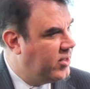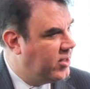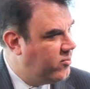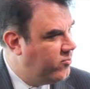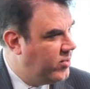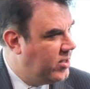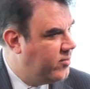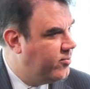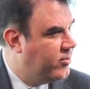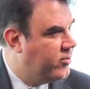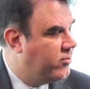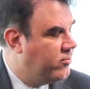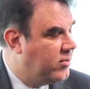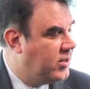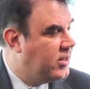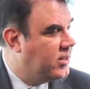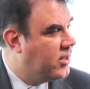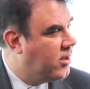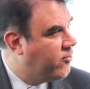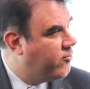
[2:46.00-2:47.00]
million people who
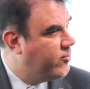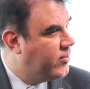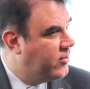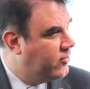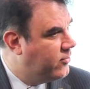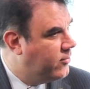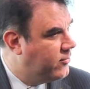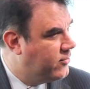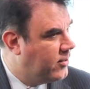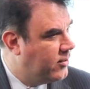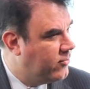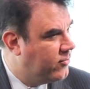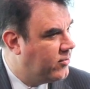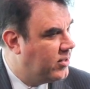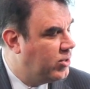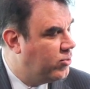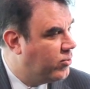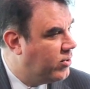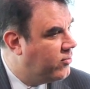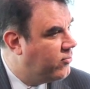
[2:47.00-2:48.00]
need government assistance
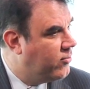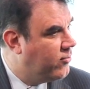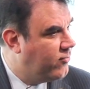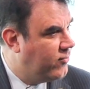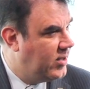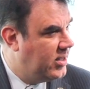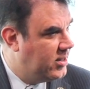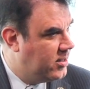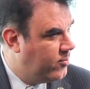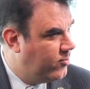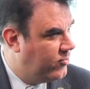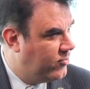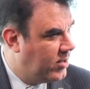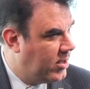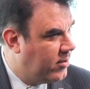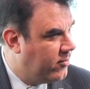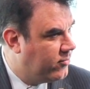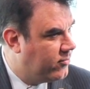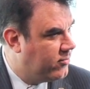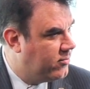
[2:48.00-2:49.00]
in order to feed
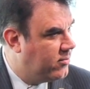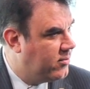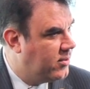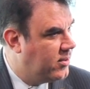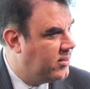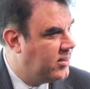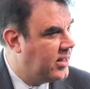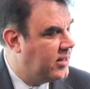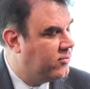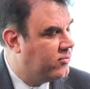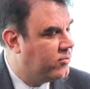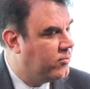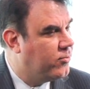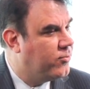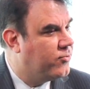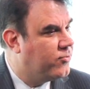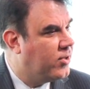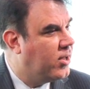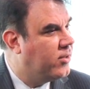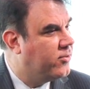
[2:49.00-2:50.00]
themselves. That's the
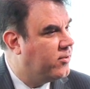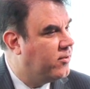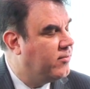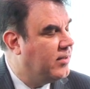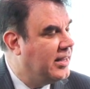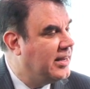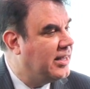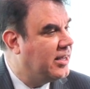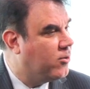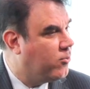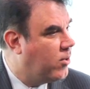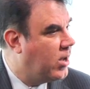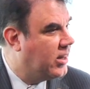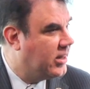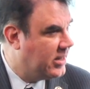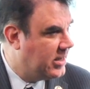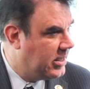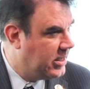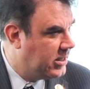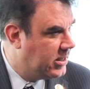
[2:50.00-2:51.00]
result of
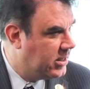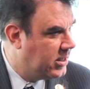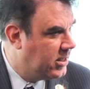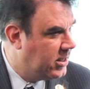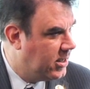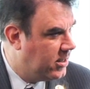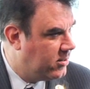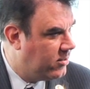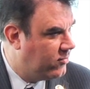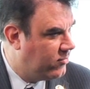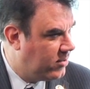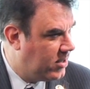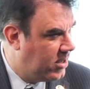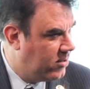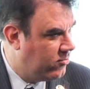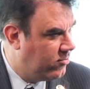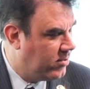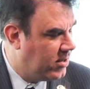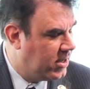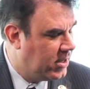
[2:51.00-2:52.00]
inequality in this
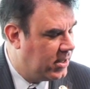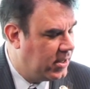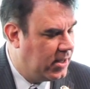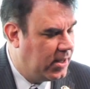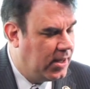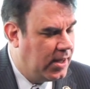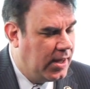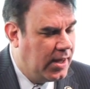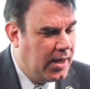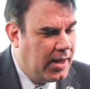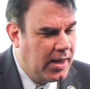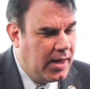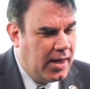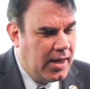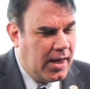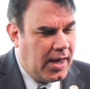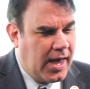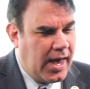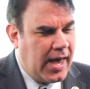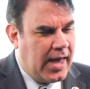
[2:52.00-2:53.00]
country.
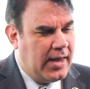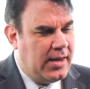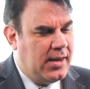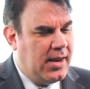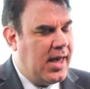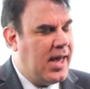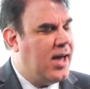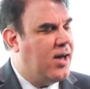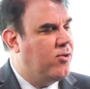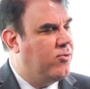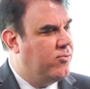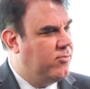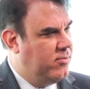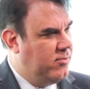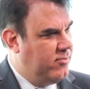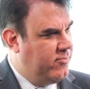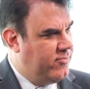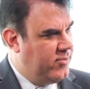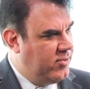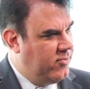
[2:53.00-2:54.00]
And now,
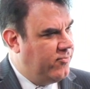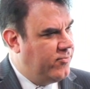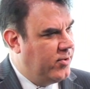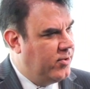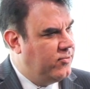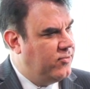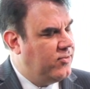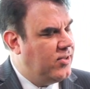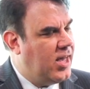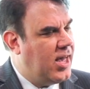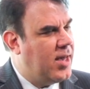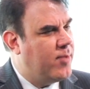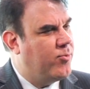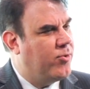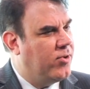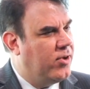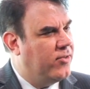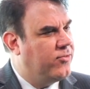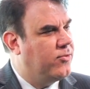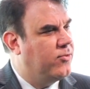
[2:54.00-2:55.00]
for the first time,
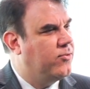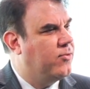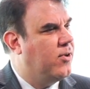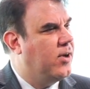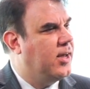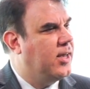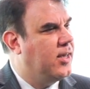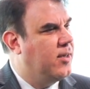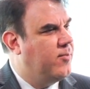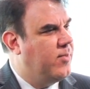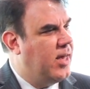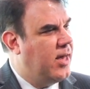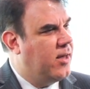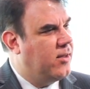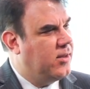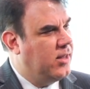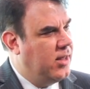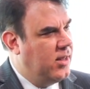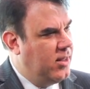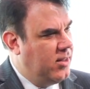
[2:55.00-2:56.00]
we're also talking
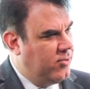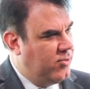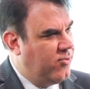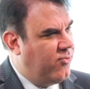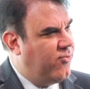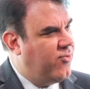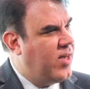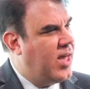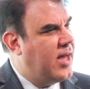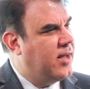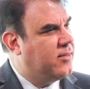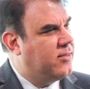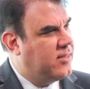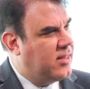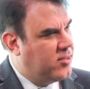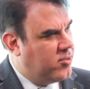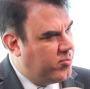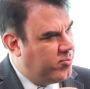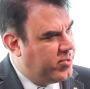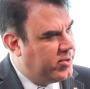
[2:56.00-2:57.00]
about the fact
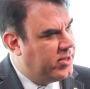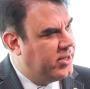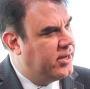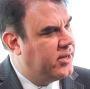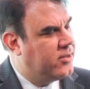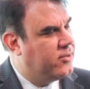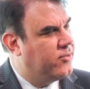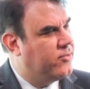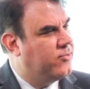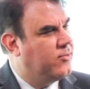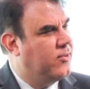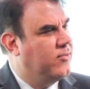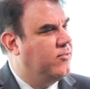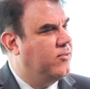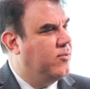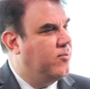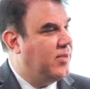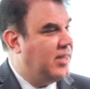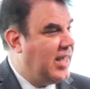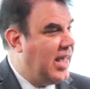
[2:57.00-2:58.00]
that the political
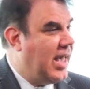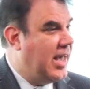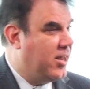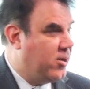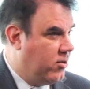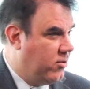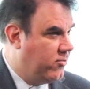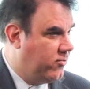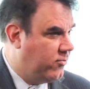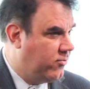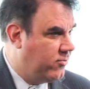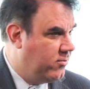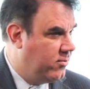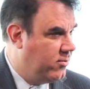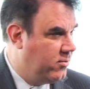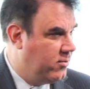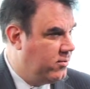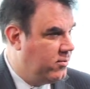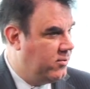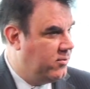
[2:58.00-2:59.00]
system caters
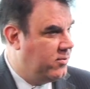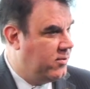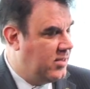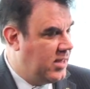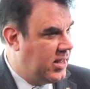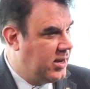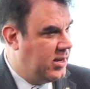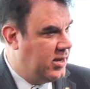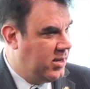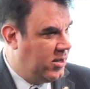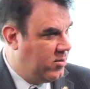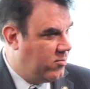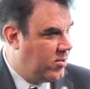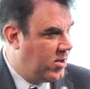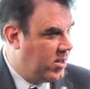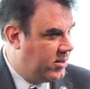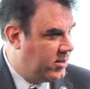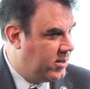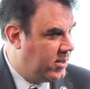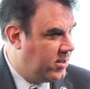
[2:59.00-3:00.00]
to that
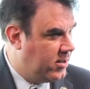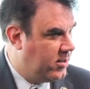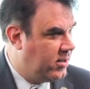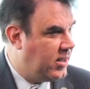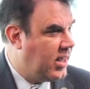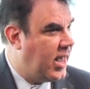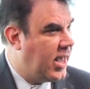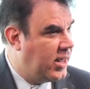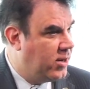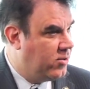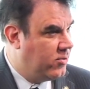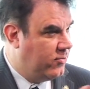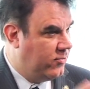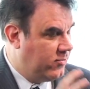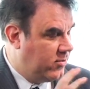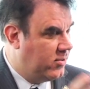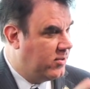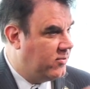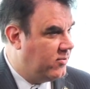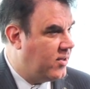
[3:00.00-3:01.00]
inequality, caters
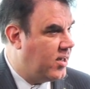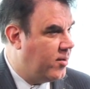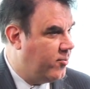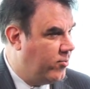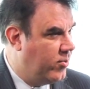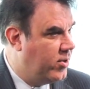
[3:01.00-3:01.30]
to the top